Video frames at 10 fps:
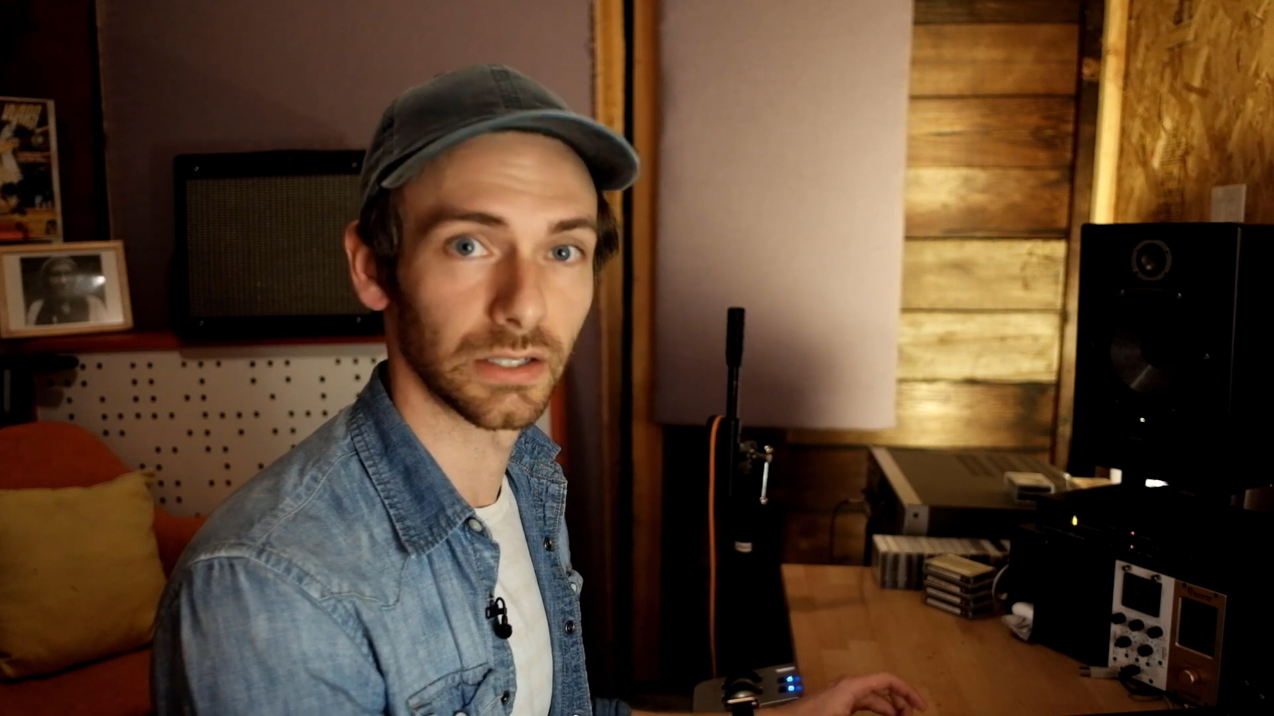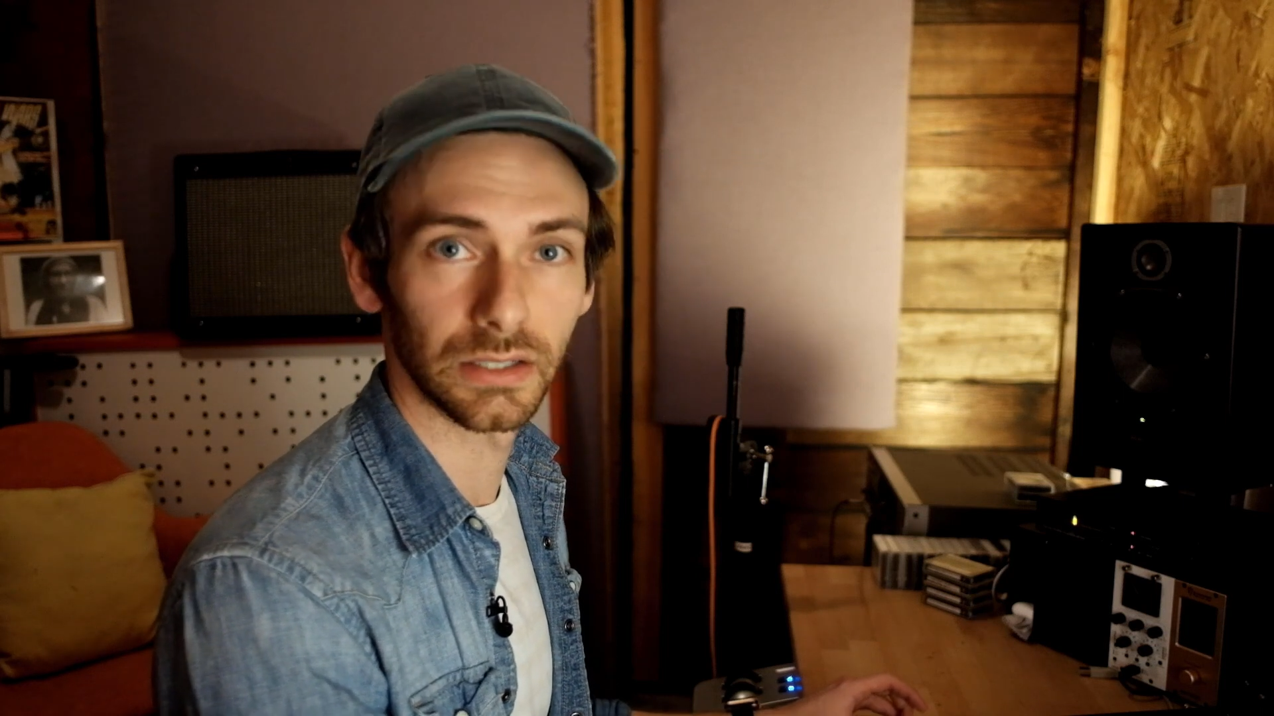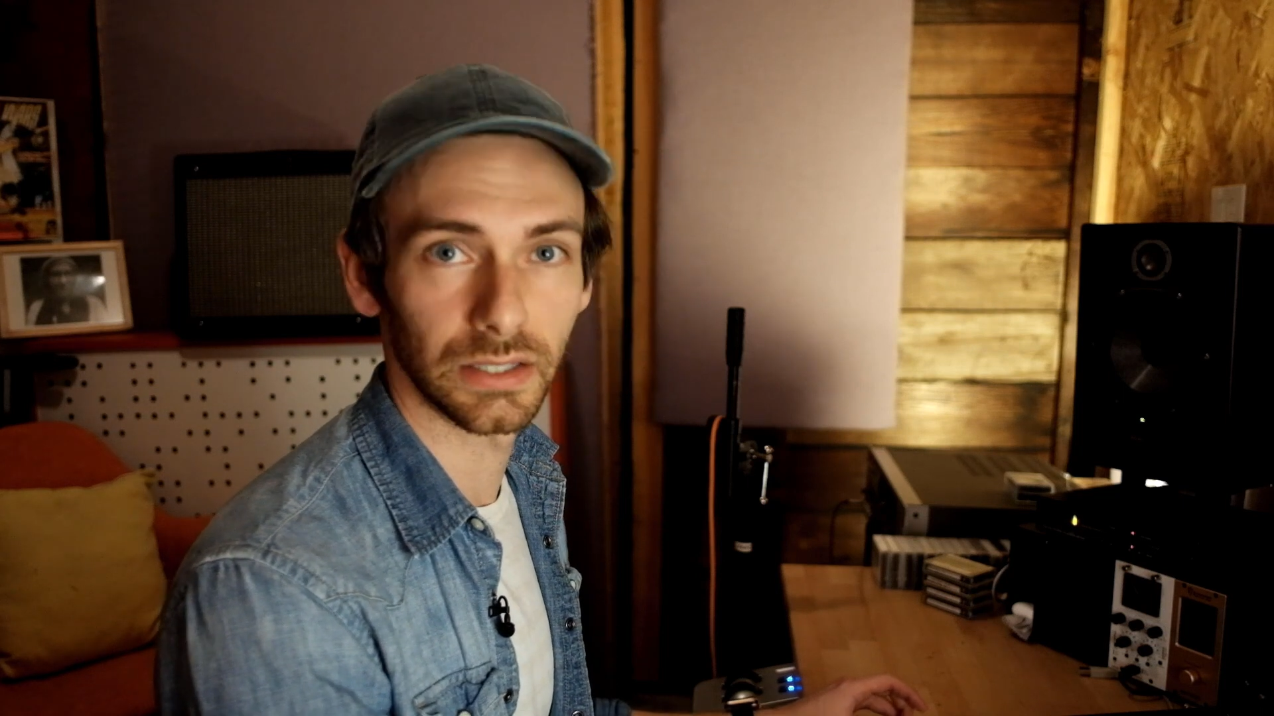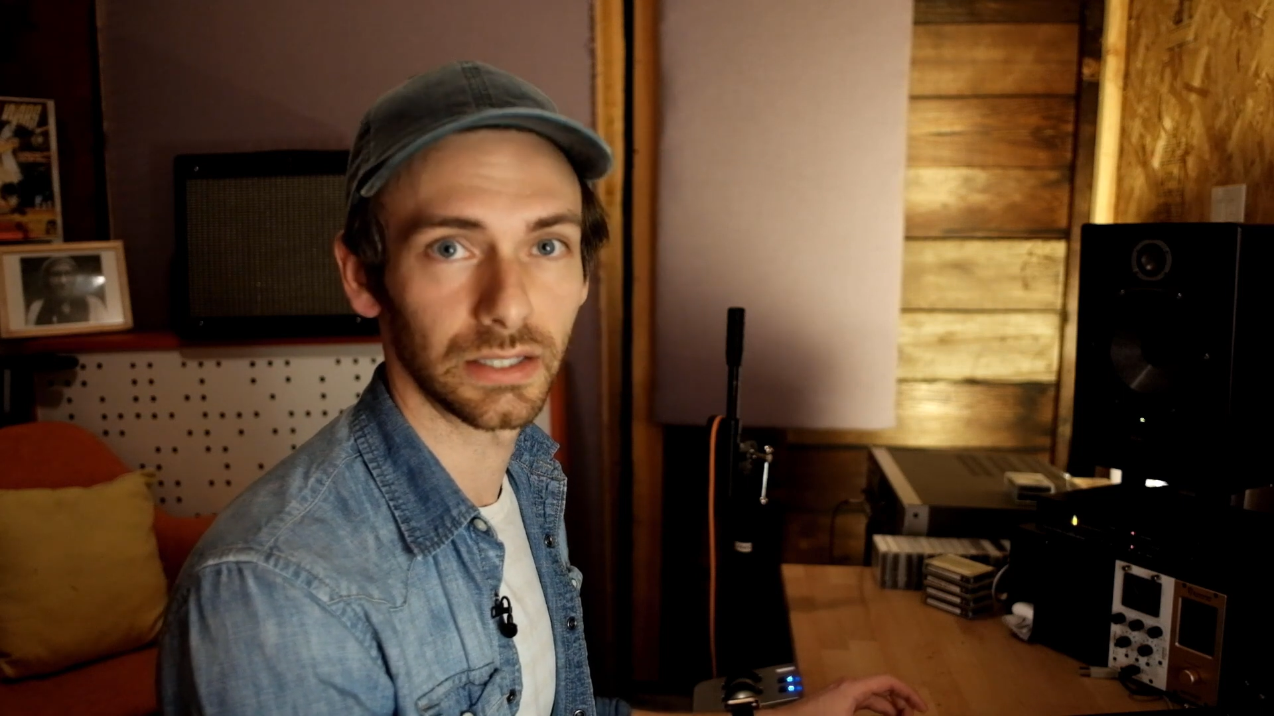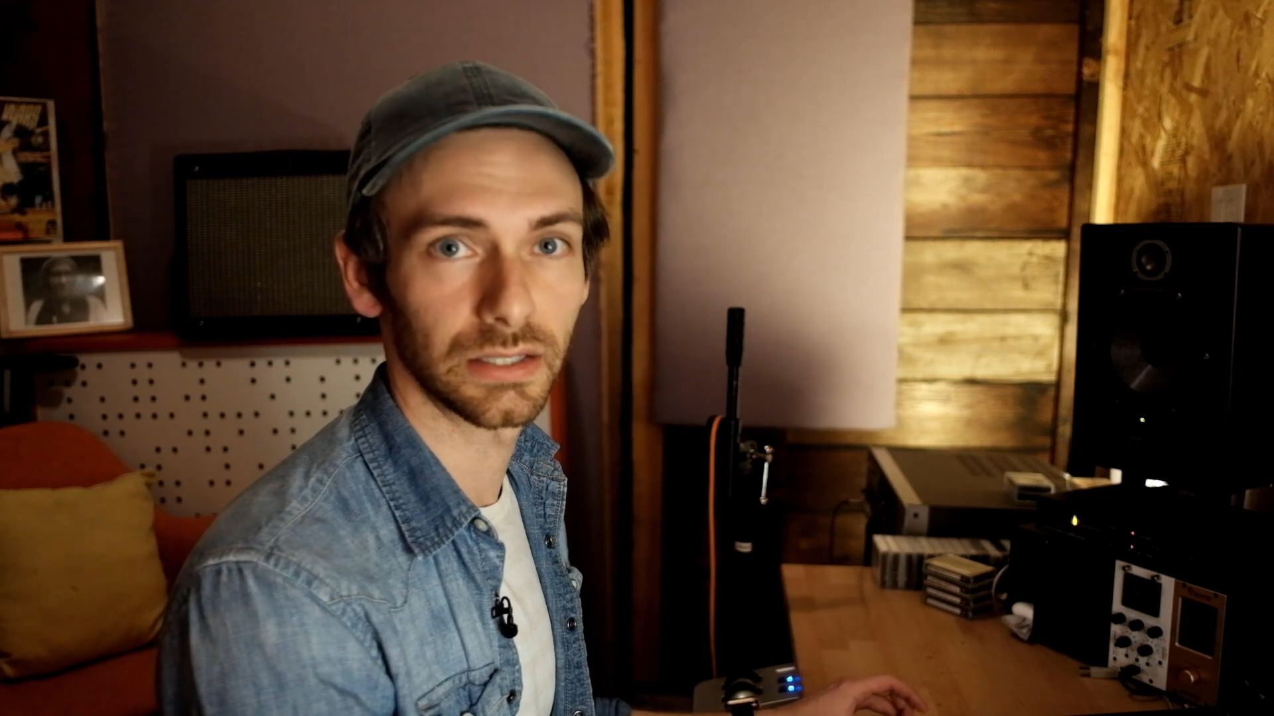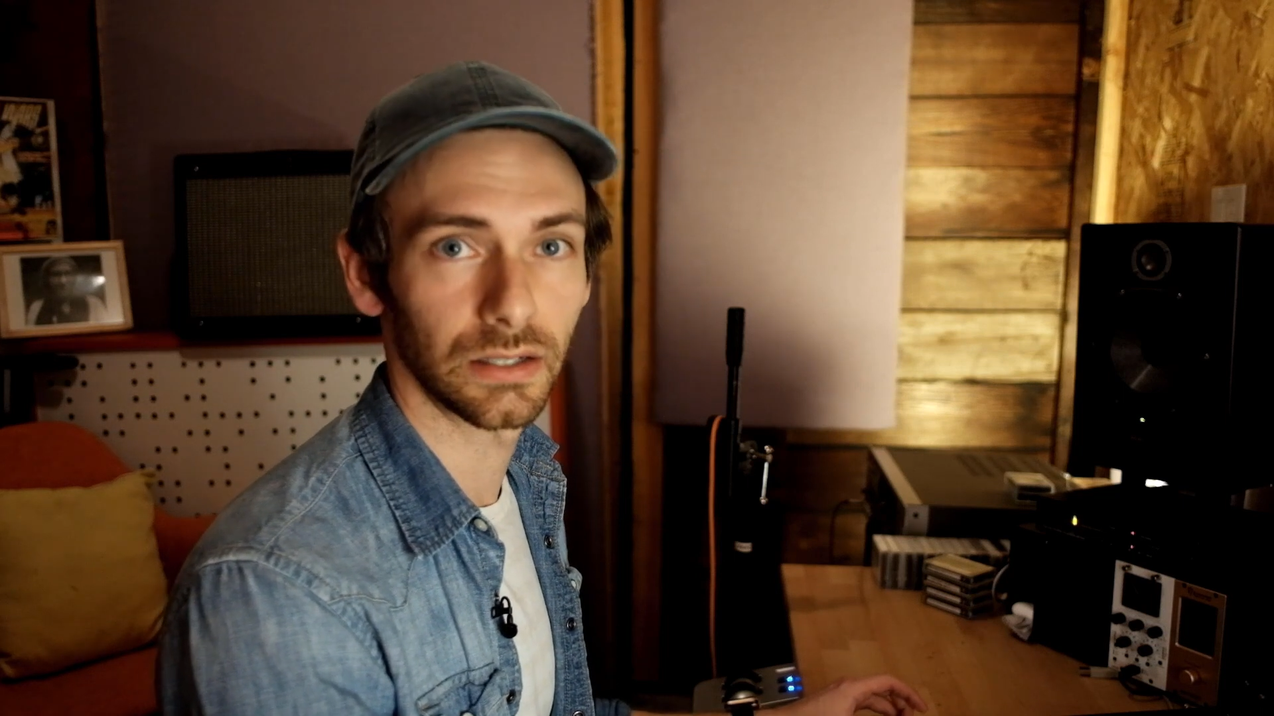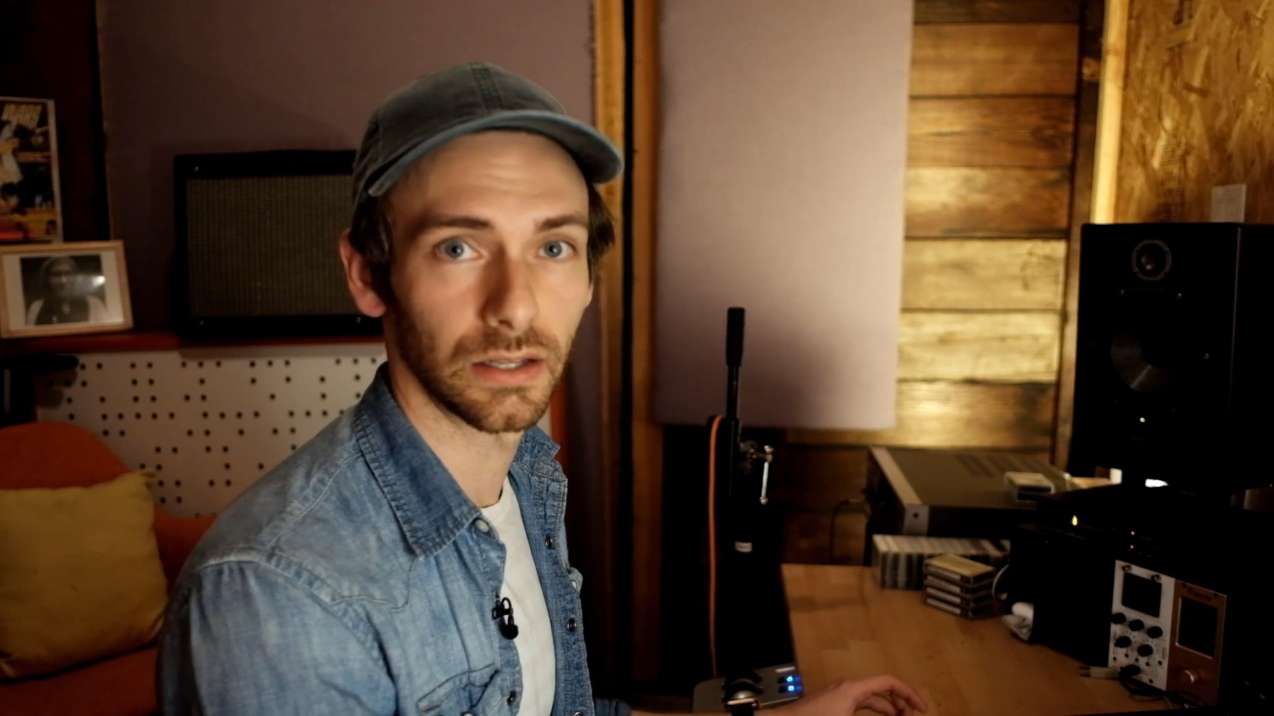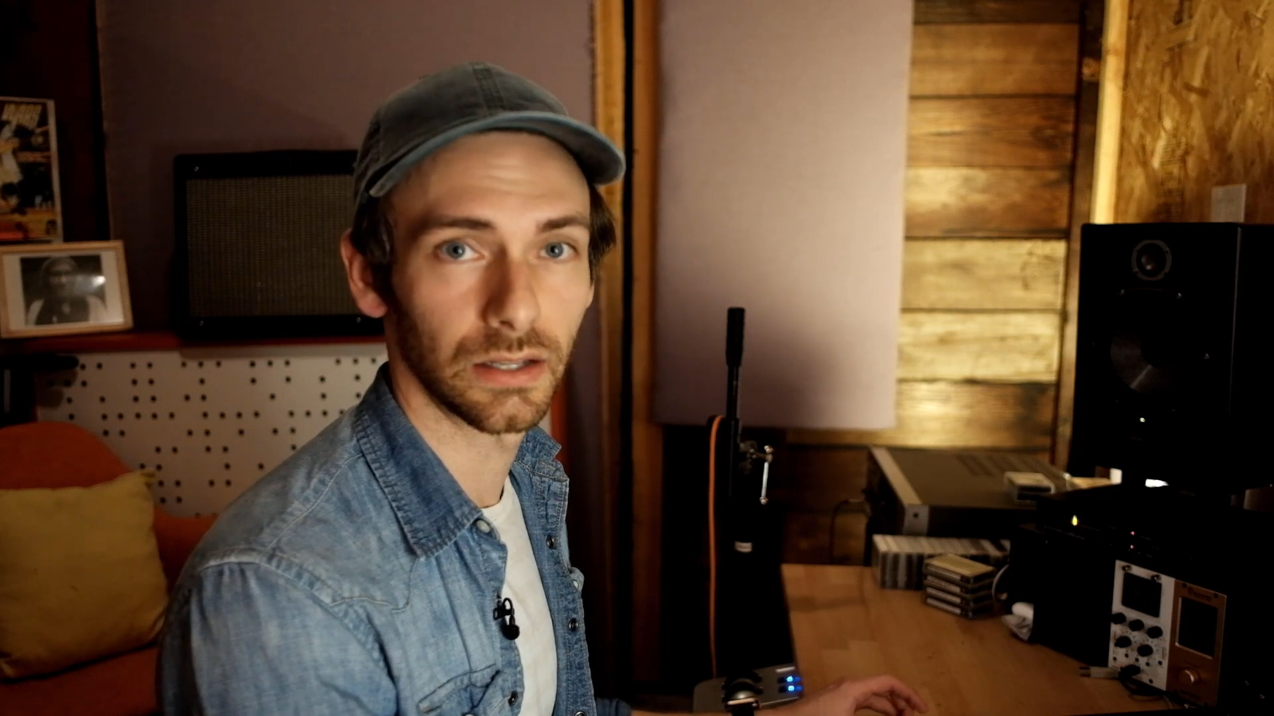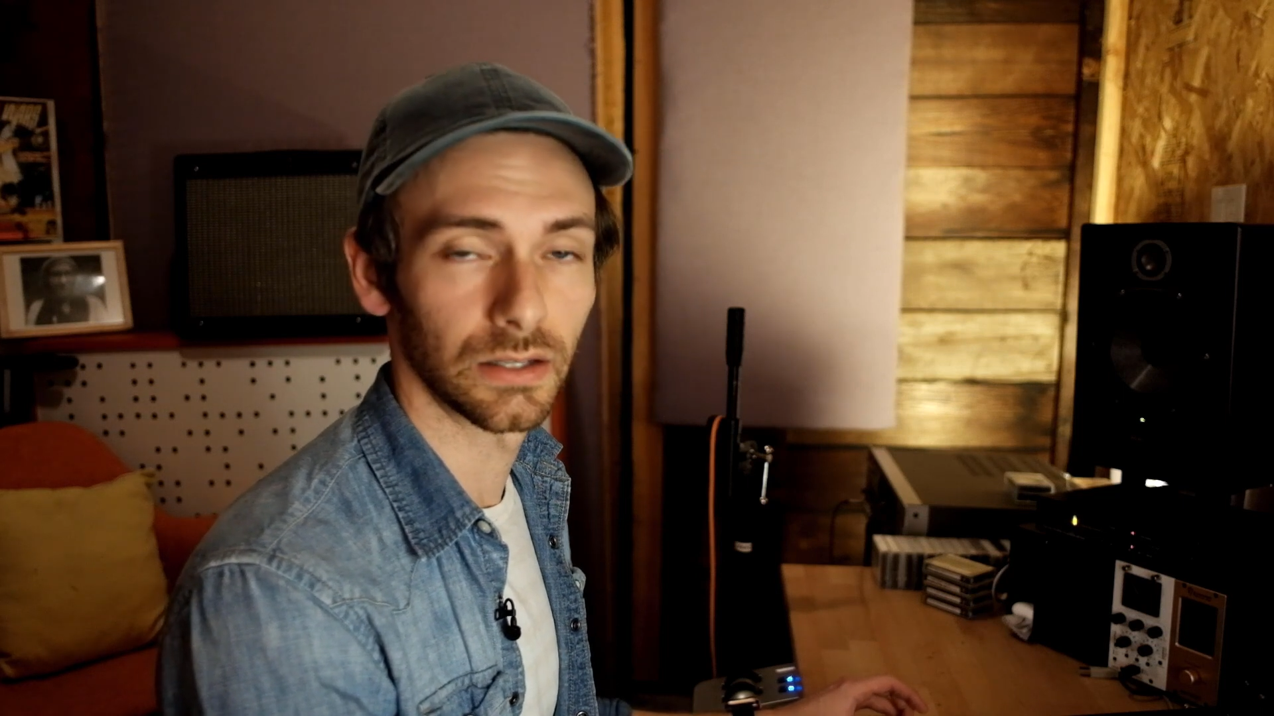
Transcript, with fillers: clean,